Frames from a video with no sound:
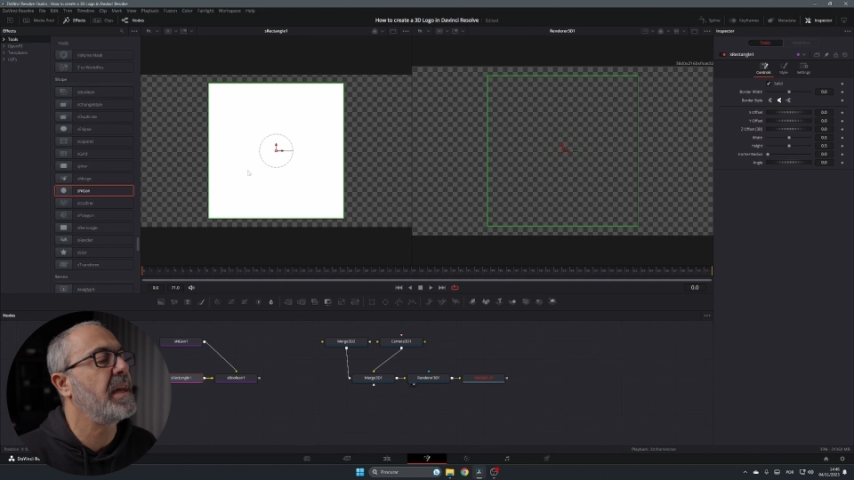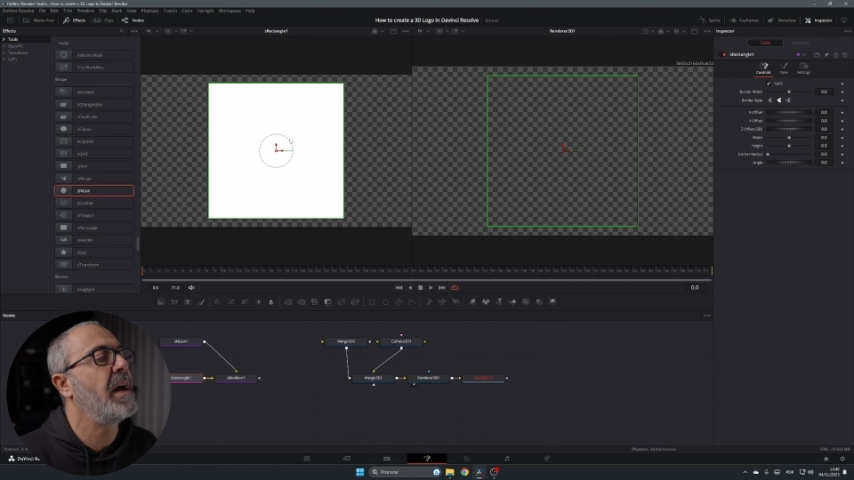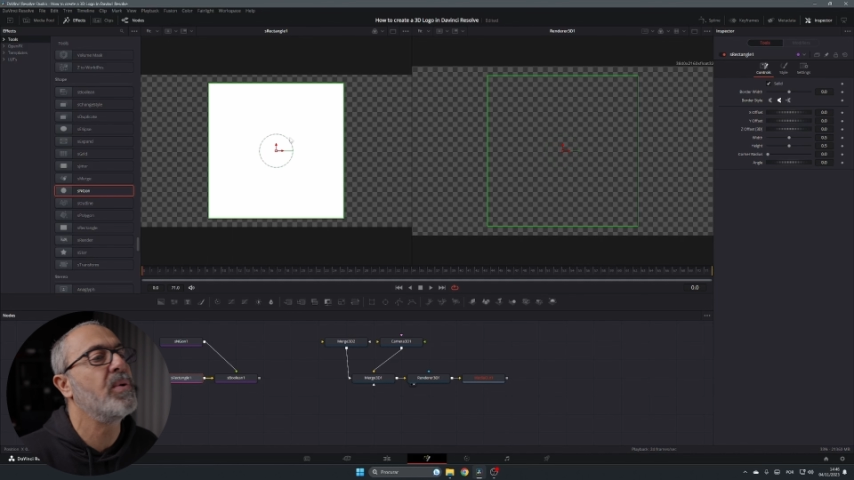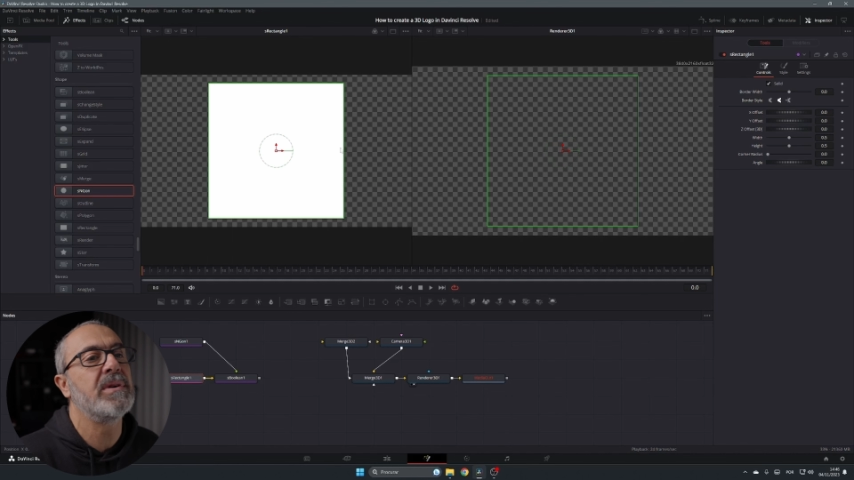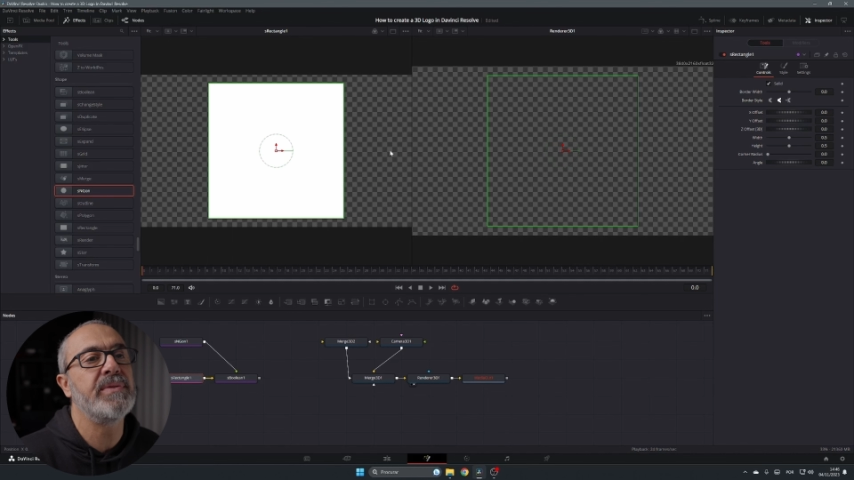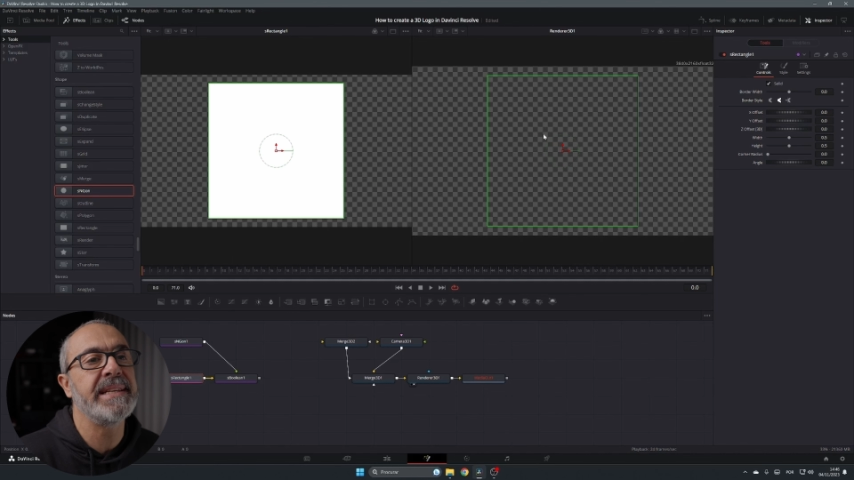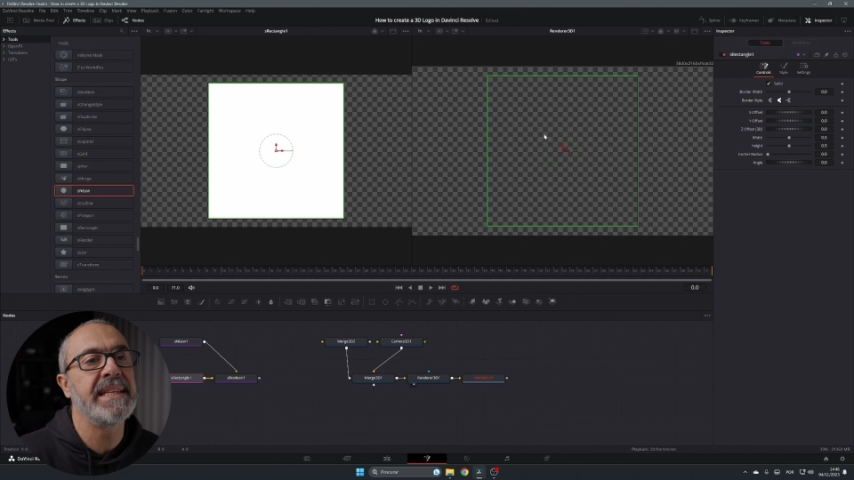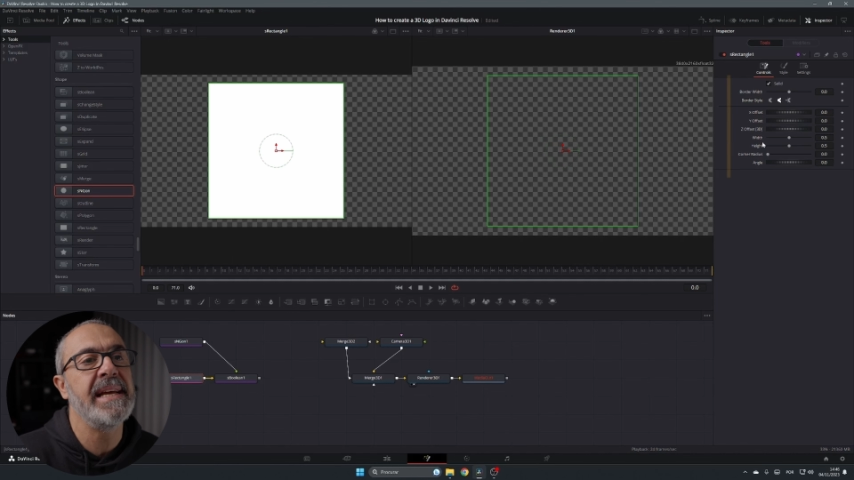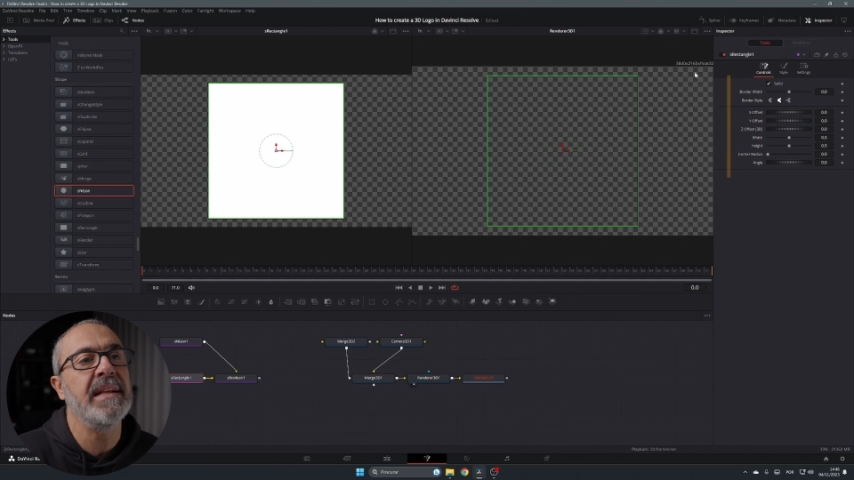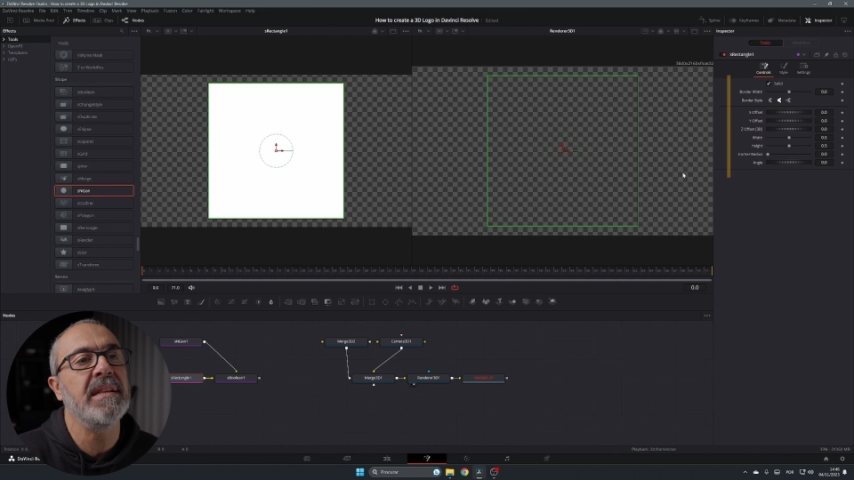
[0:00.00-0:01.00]
our
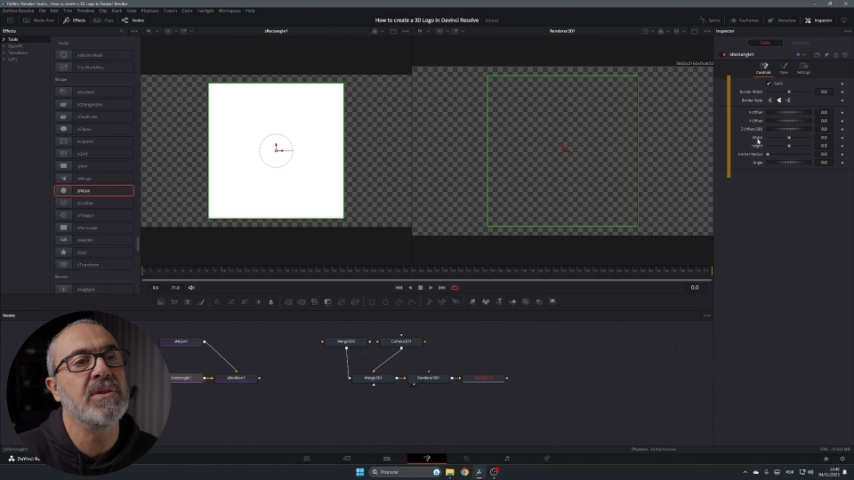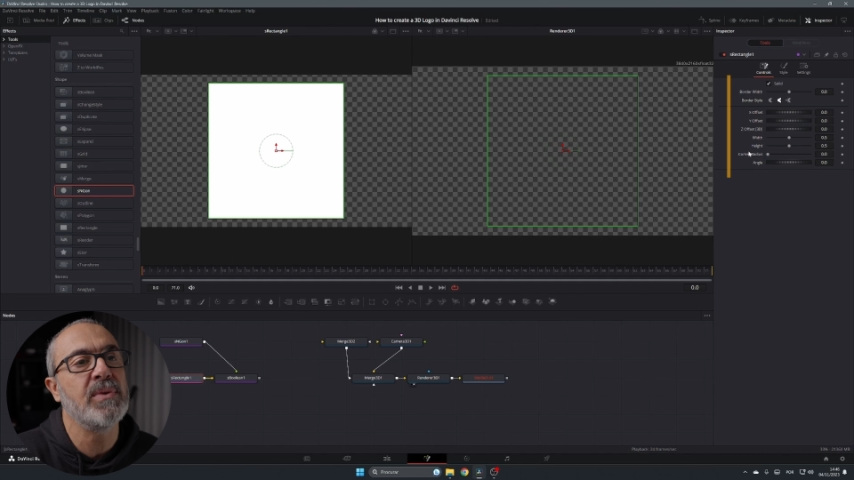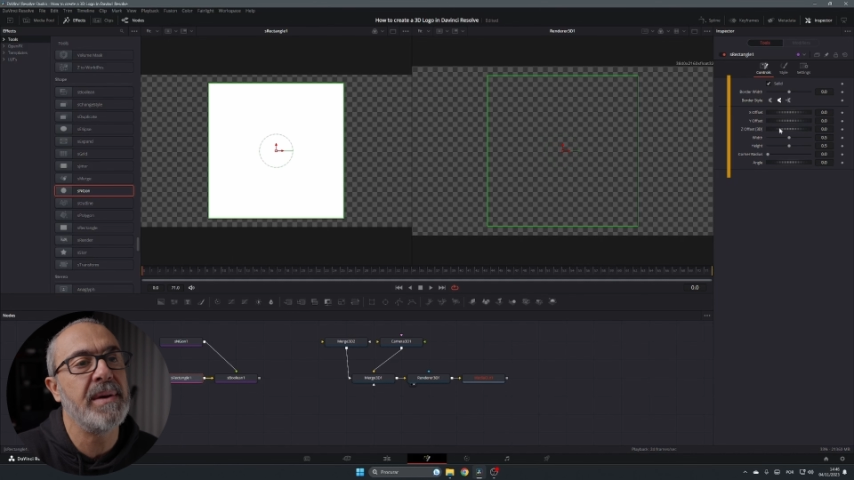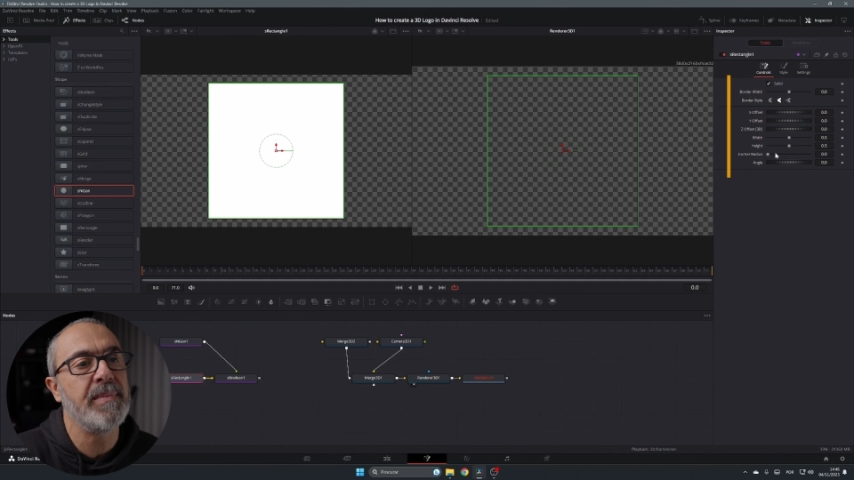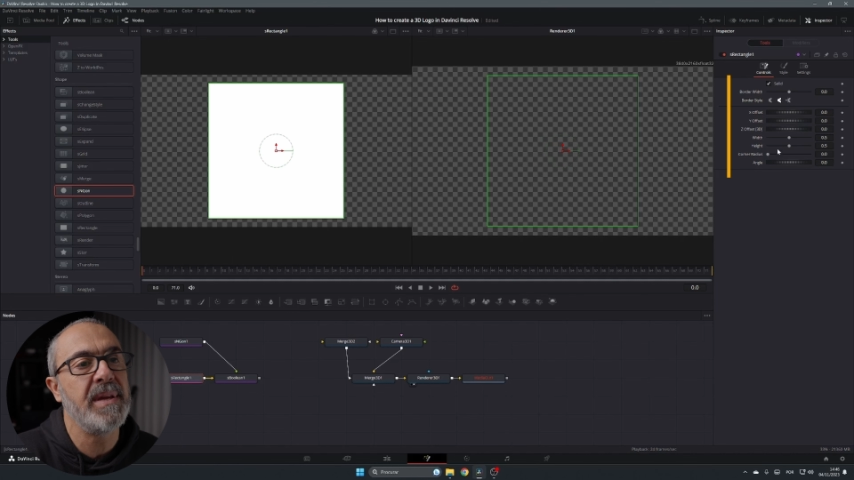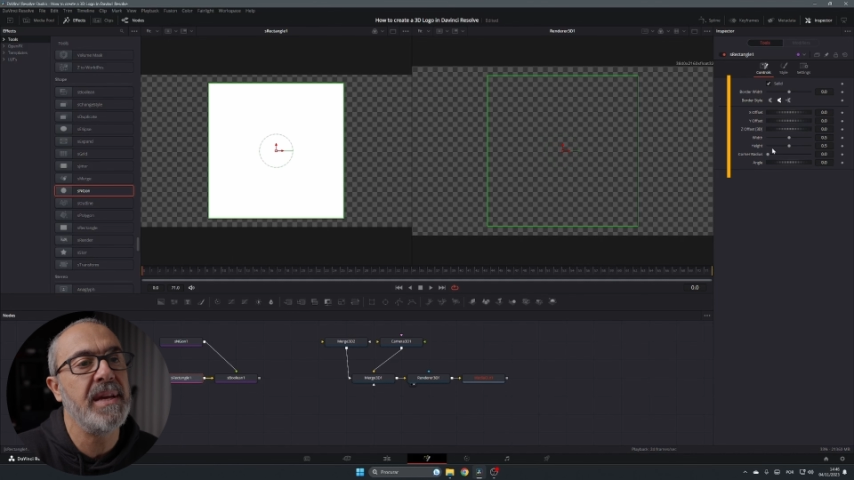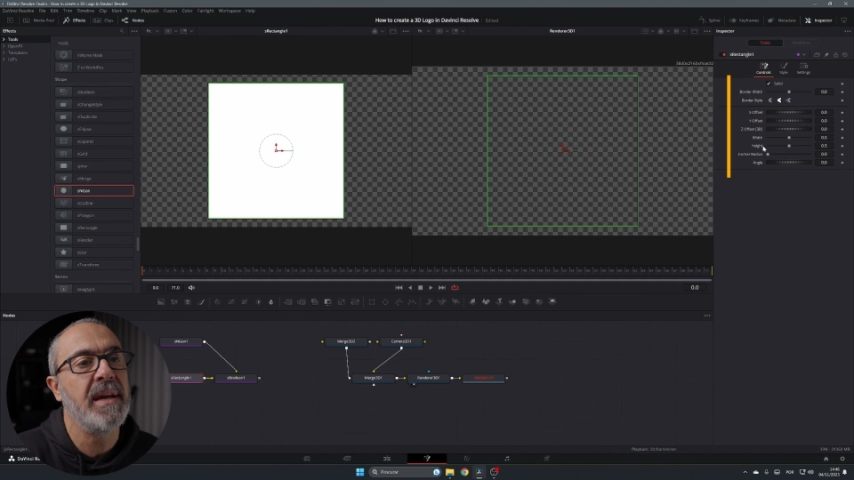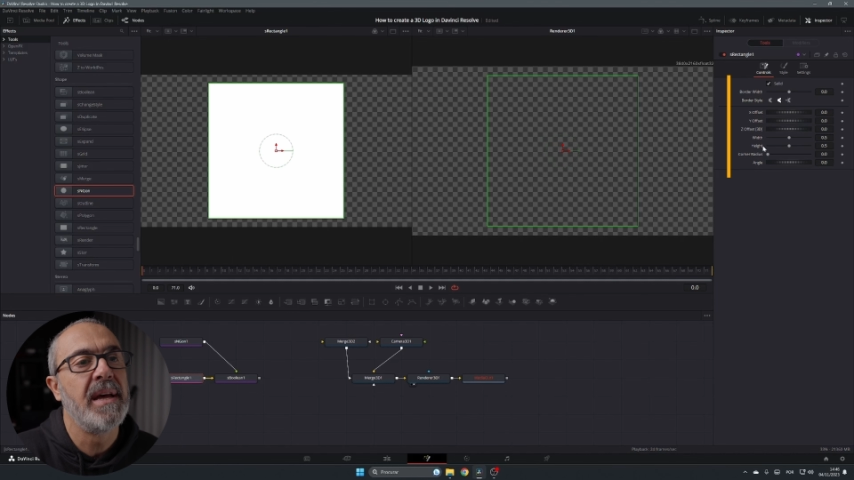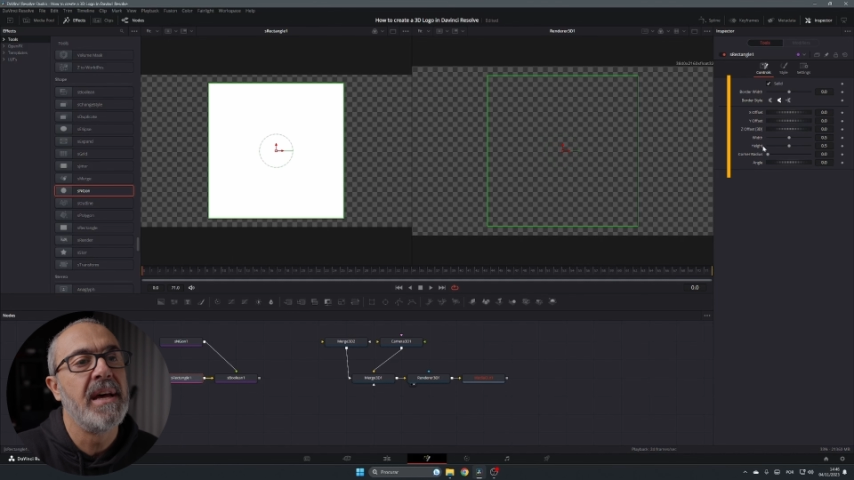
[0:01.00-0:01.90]
rectangle. So come here